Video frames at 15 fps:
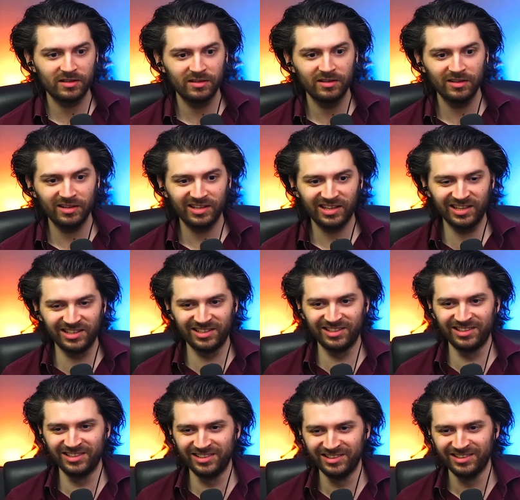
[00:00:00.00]

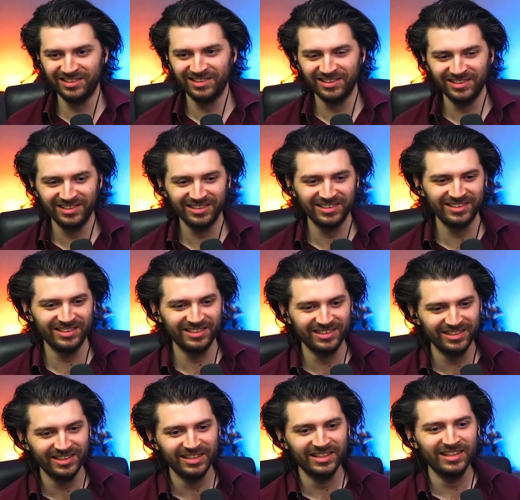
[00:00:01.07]

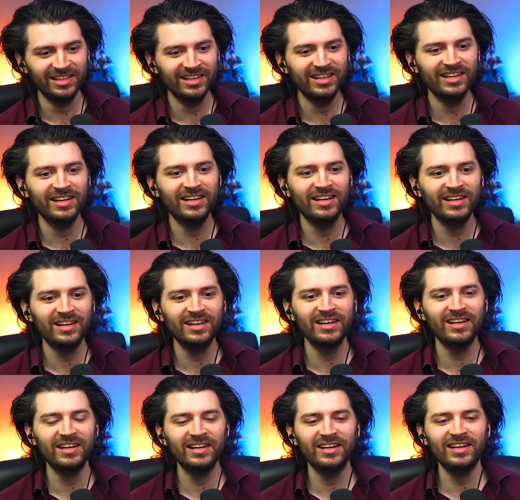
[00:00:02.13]

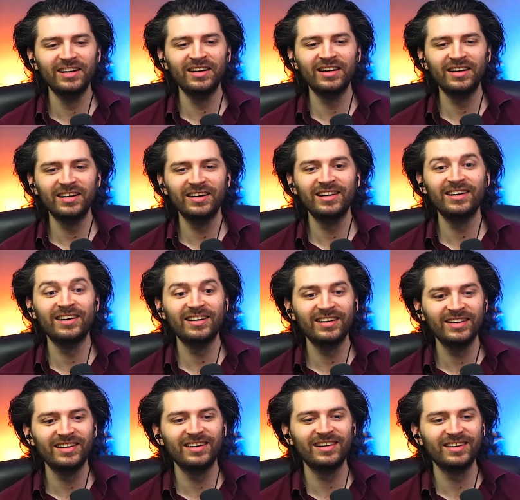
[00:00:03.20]
No one is speaking in this clip.